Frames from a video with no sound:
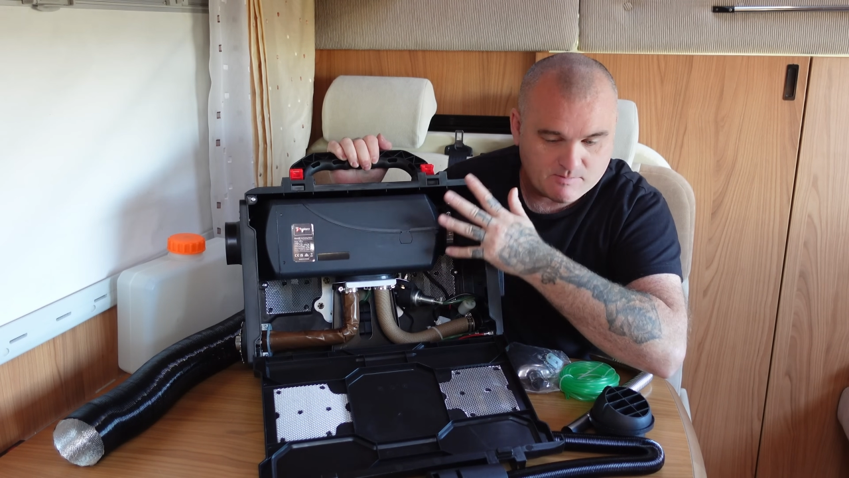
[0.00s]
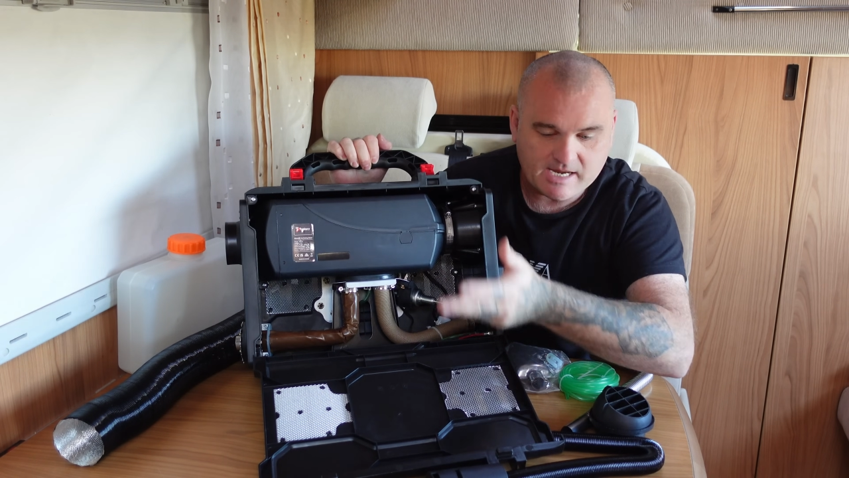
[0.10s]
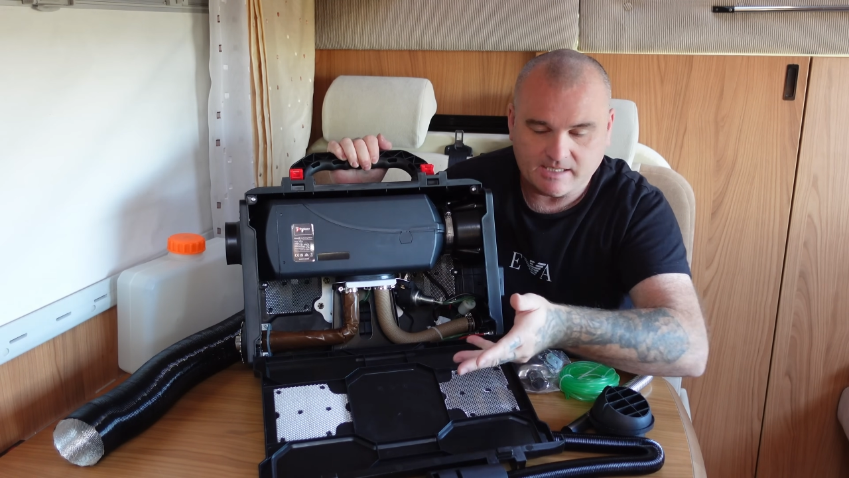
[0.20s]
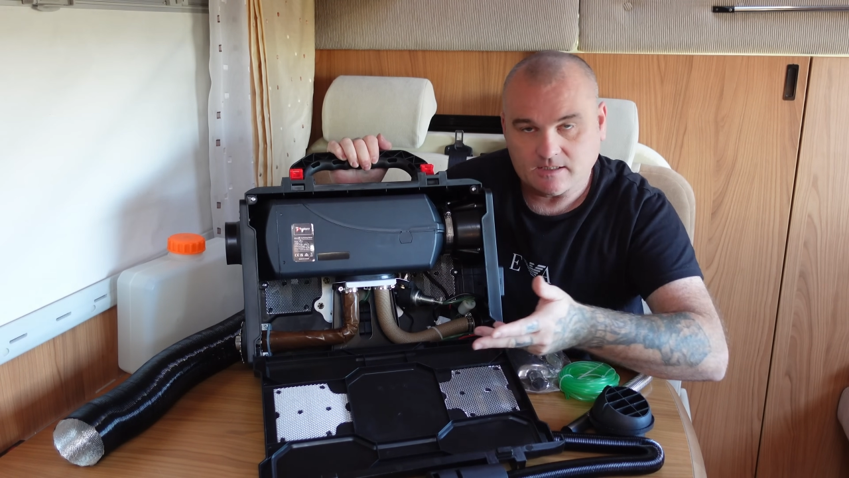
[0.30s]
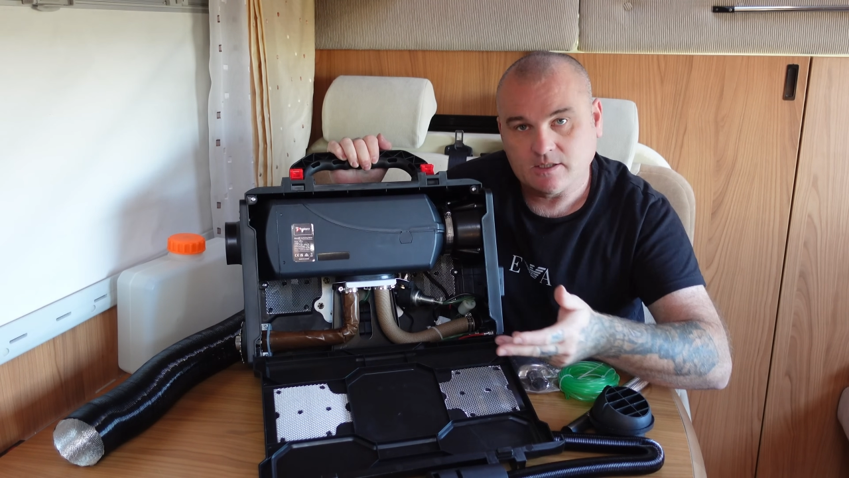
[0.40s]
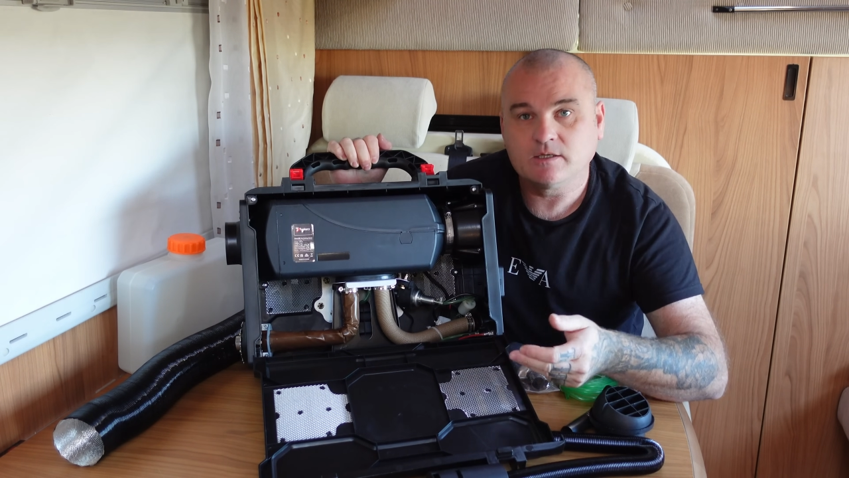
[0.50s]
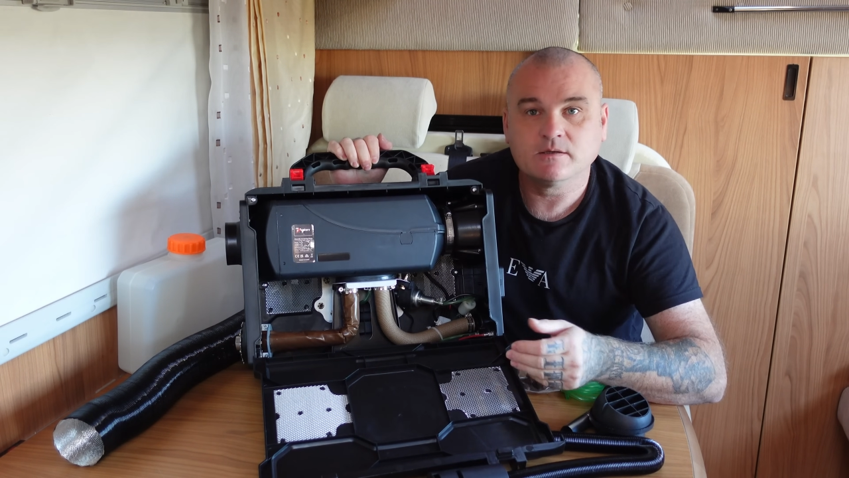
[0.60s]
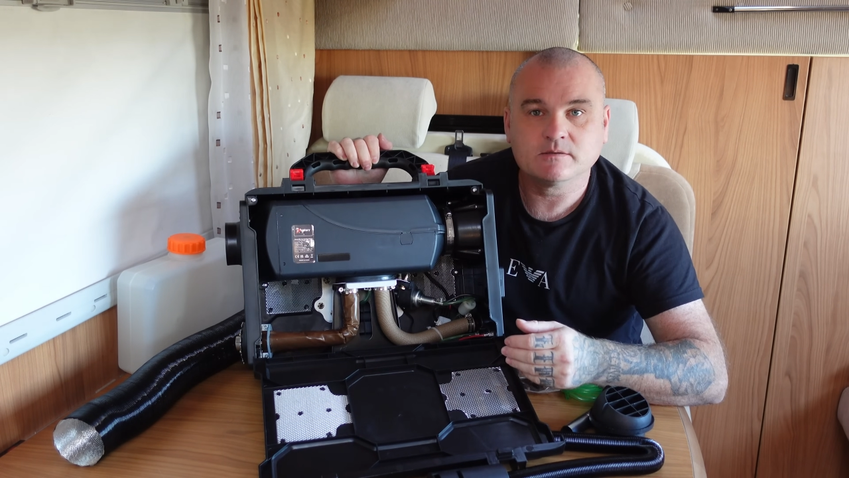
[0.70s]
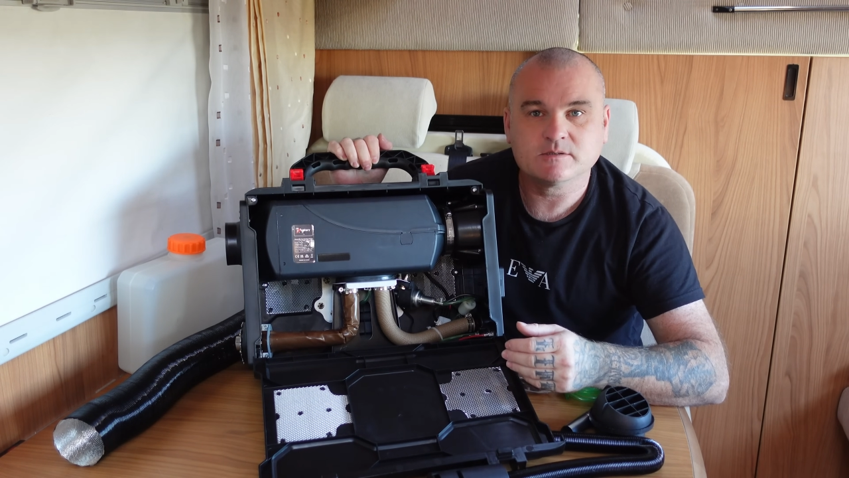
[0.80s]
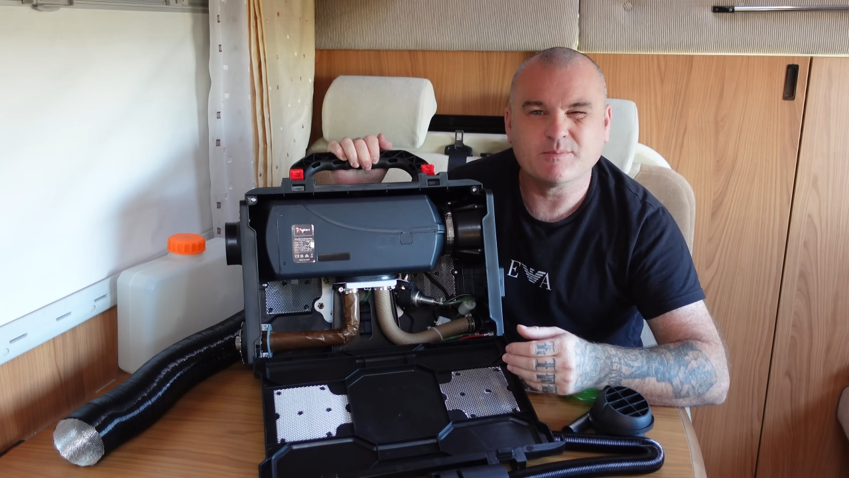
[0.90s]
made
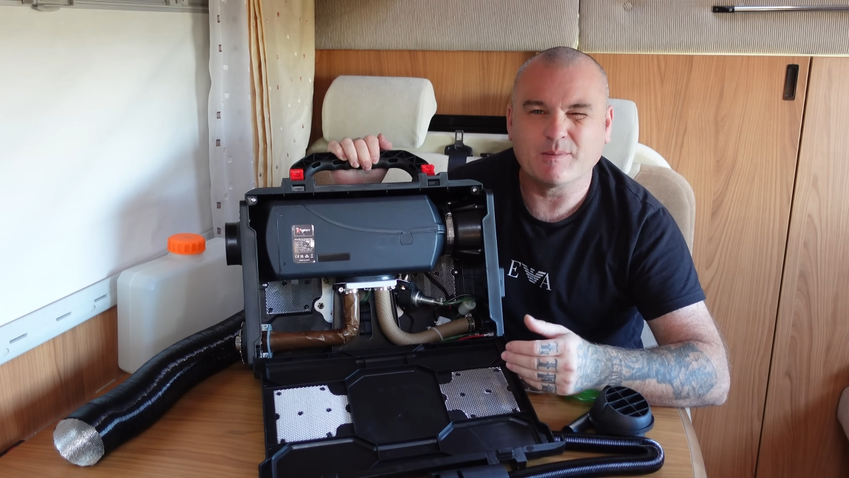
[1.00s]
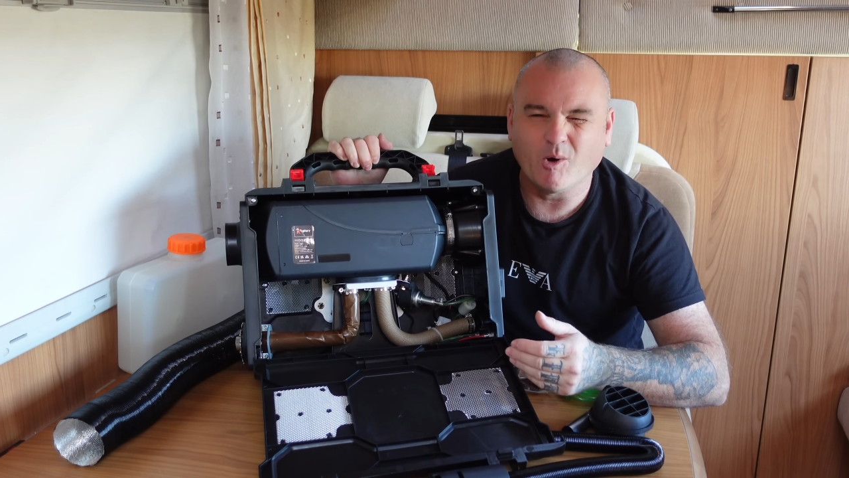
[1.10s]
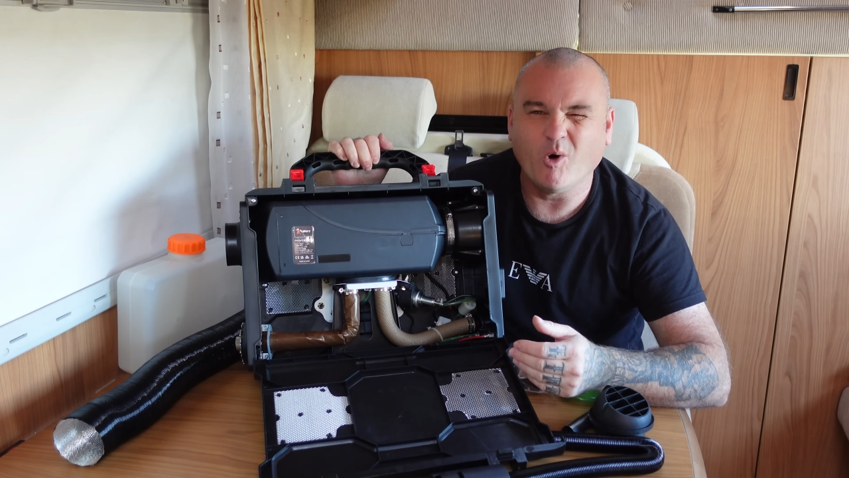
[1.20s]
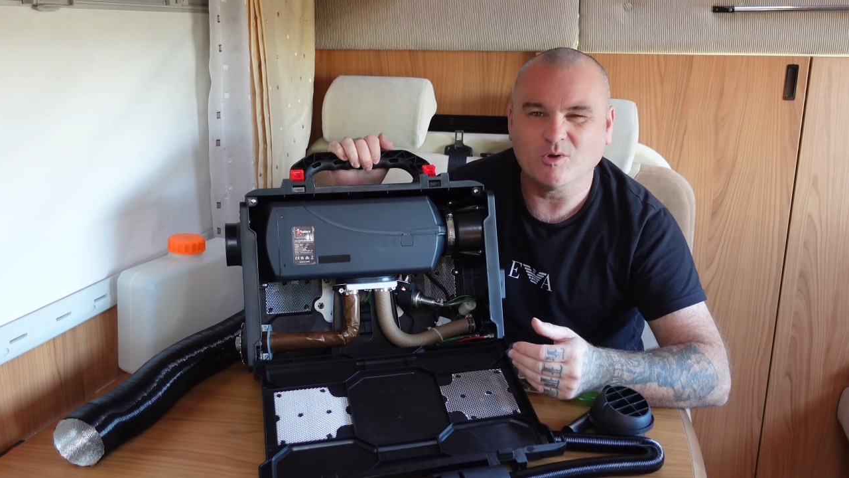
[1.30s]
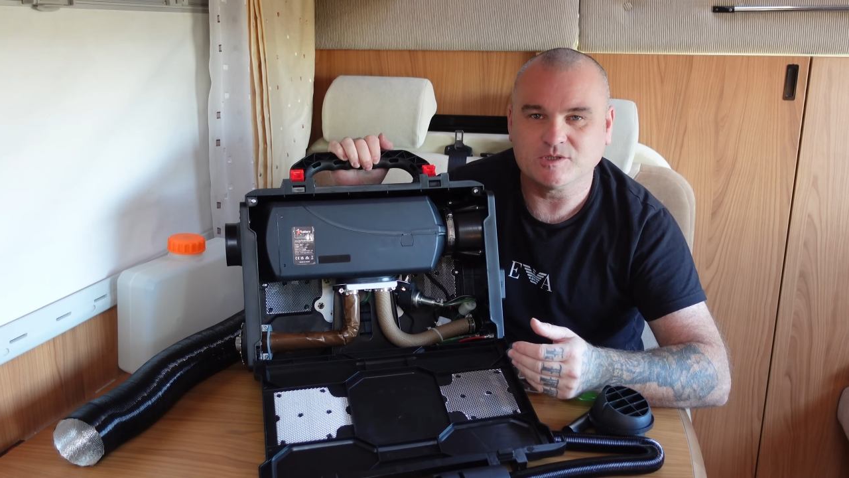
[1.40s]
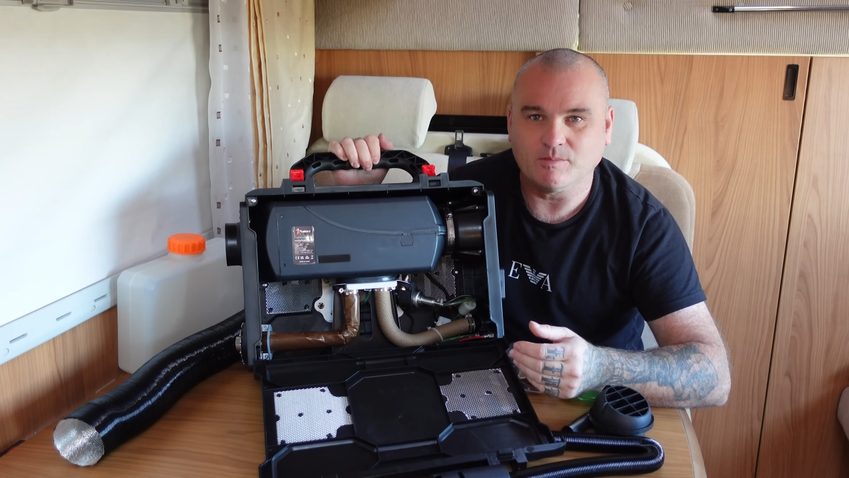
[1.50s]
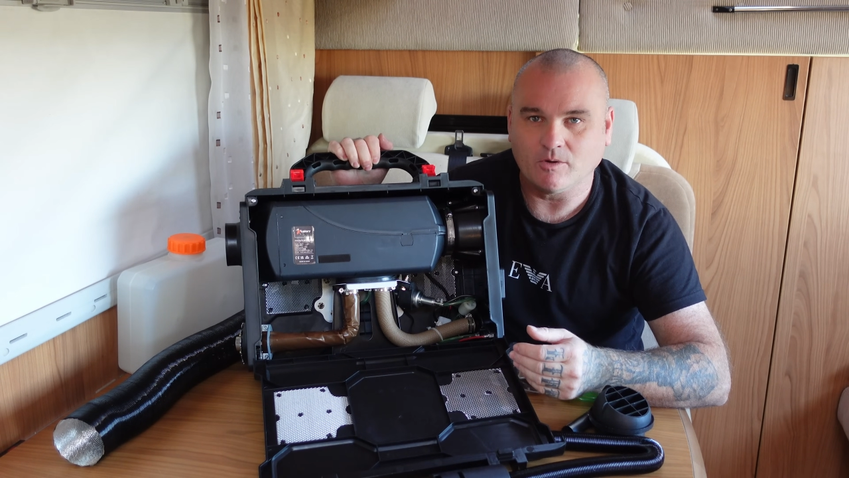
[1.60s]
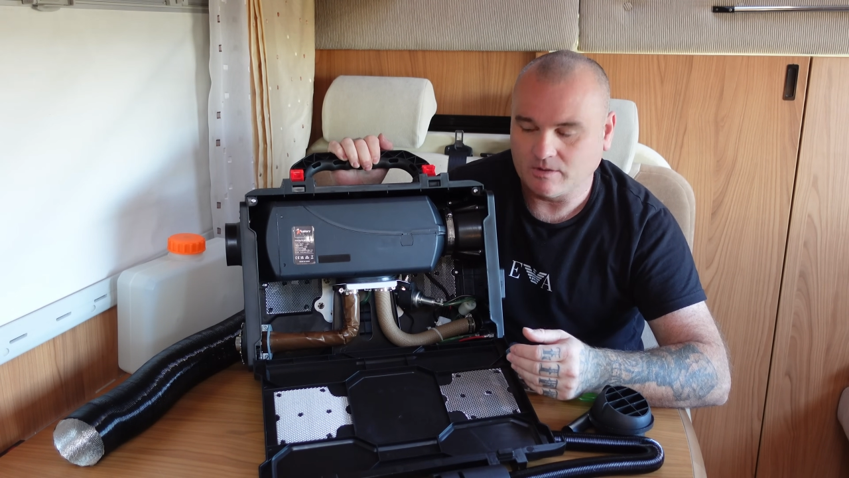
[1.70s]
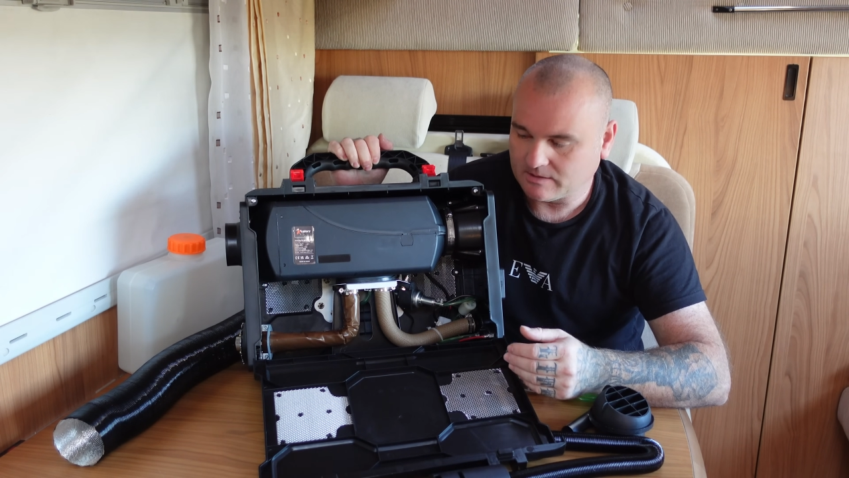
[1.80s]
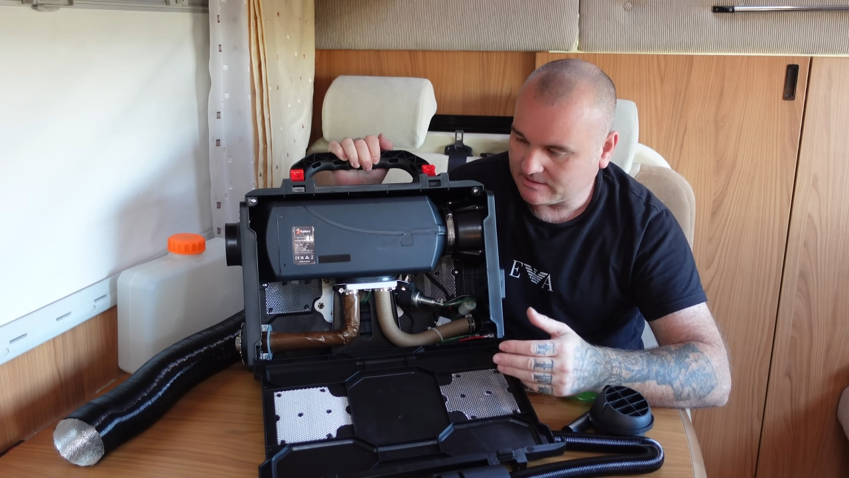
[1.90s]
to be portable.